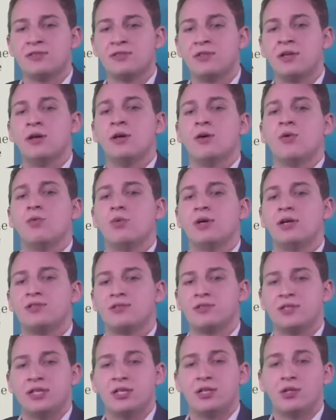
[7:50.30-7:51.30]
was he
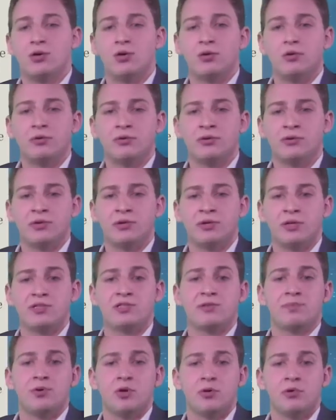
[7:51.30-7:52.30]
called his
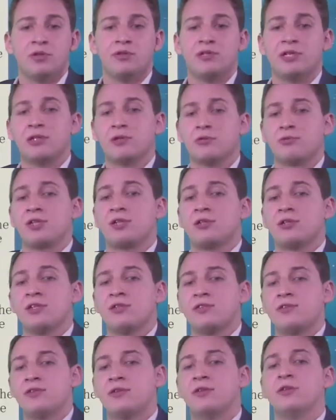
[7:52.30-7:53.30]
opponent Hillary
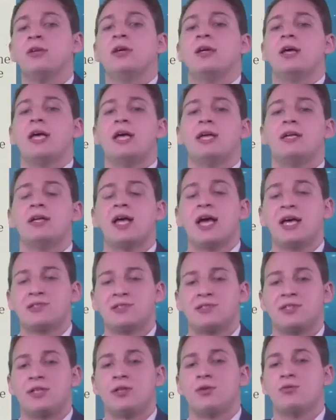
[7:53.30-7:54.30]
Clinton a nasty
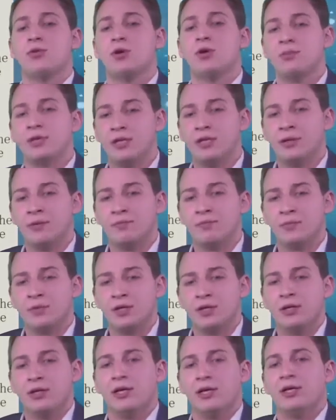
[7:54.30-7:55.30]
woman. And
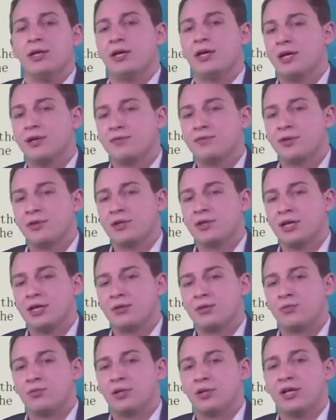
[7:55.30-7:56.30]
after that, what
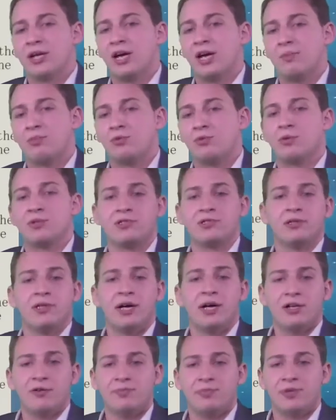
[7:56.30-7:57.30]
happened was a lot of
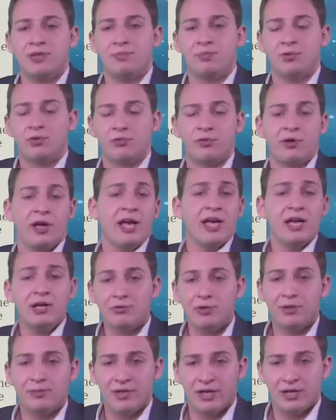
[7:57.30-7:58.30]
people were angry
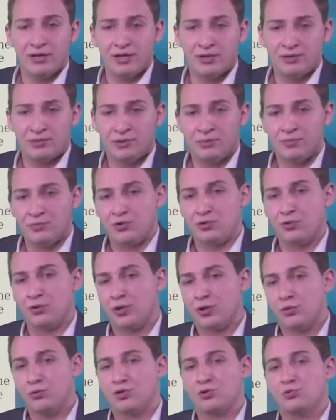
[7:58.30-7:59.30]
about it. So there was
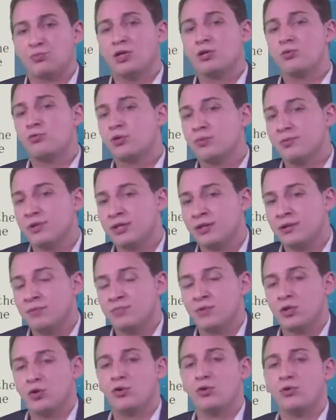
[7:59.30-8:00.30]
one woman who
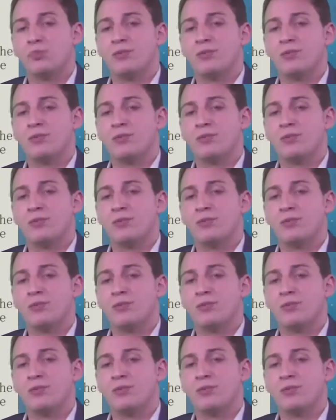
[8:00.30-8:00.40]
made a